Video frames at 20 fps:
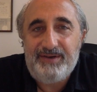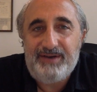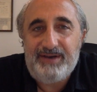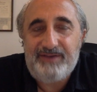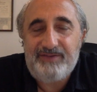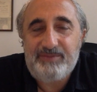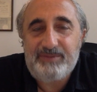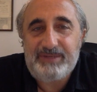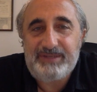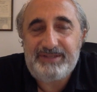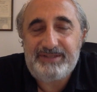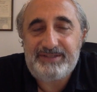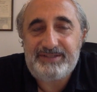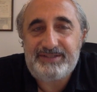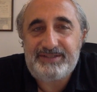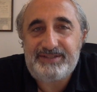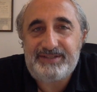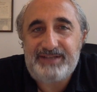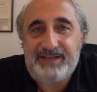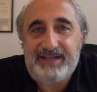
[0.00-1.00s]
Hi, everybody.
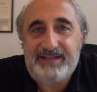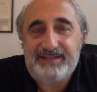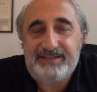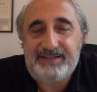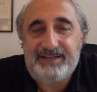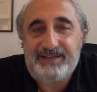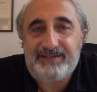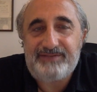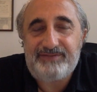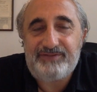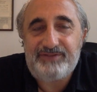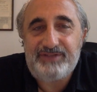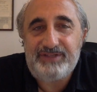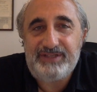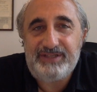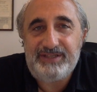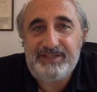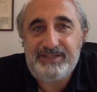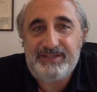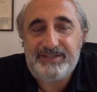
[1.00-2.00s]
This is Gad Saad for
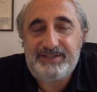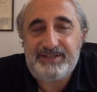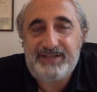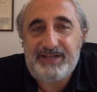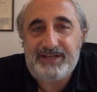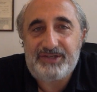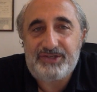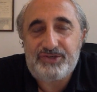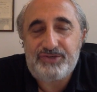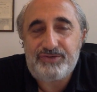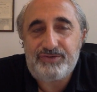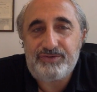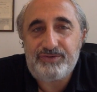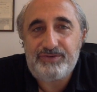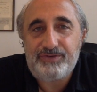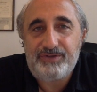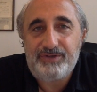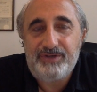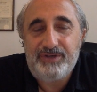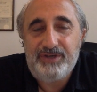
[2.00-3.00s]
The Sad
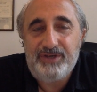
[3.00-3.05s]
Truth.